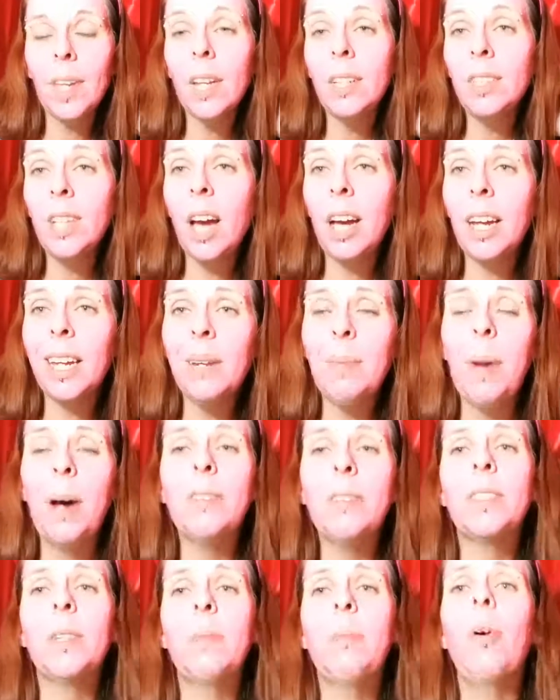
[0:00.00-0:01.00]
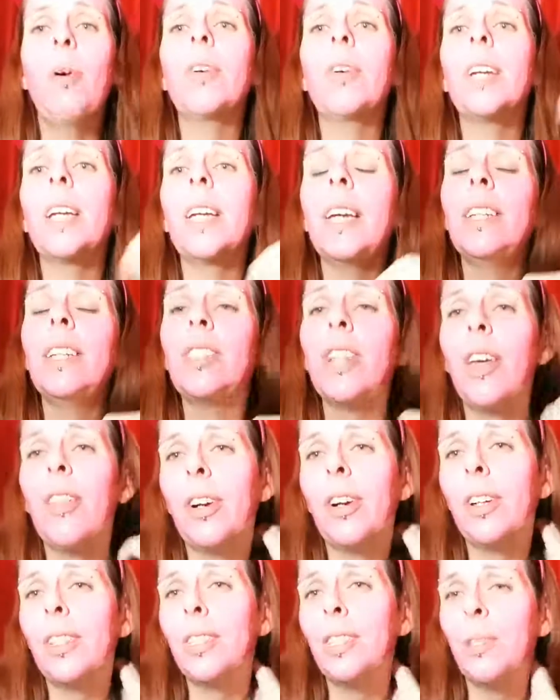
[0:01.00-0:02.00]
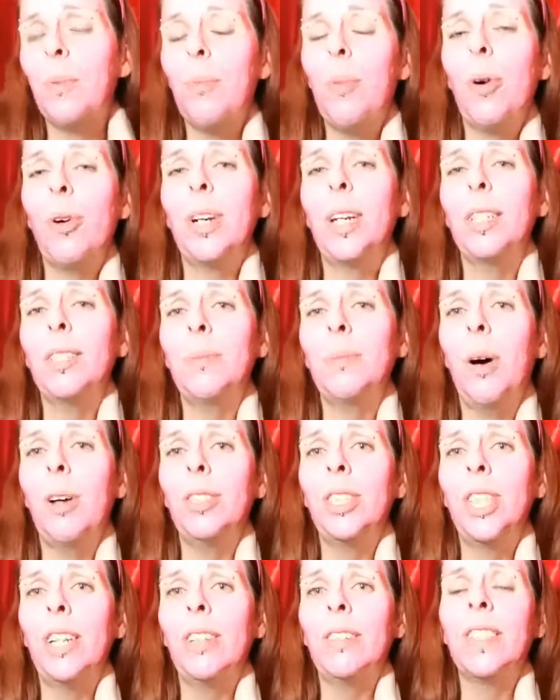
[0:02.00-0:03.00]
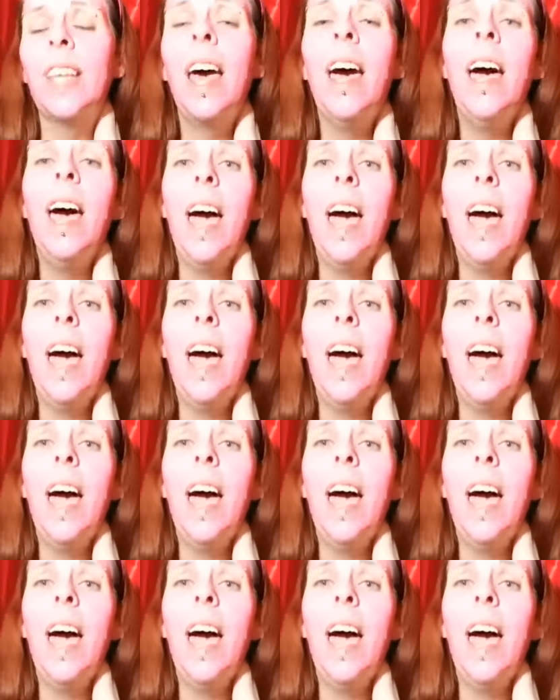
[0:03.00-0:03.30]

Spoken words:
Talking about supporting each other and supporting small channels.